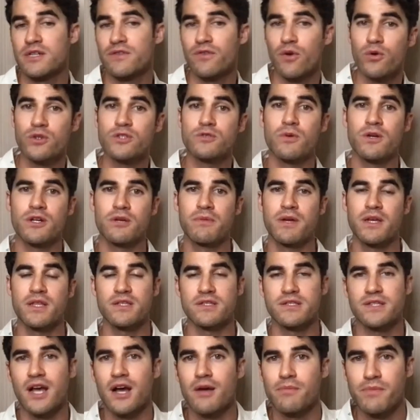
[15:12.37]
and I've always wanted to make
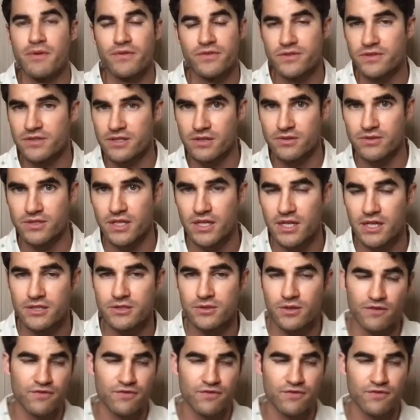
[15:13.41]
this album ever since I was a kid.